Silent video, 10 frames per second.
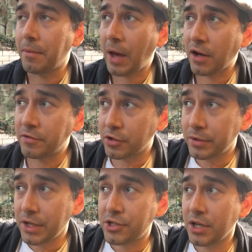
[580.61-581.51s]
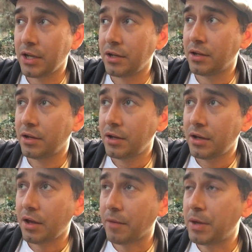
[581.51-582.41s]
out of tradition,
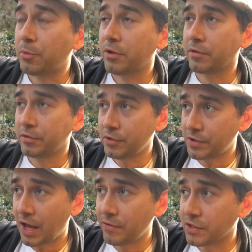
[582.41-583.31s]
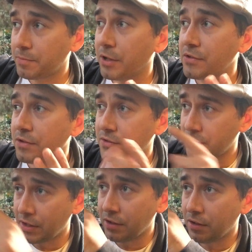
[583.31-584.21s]
people are used to having
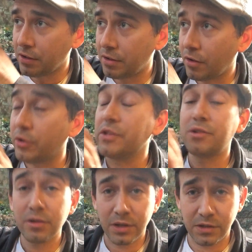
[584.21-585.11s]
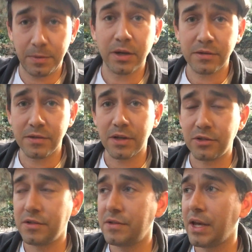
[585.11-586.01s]
experiences, and only certain experiences, I
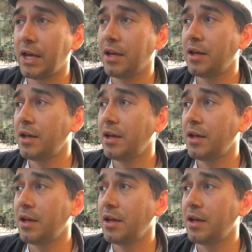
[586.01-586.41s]
should say,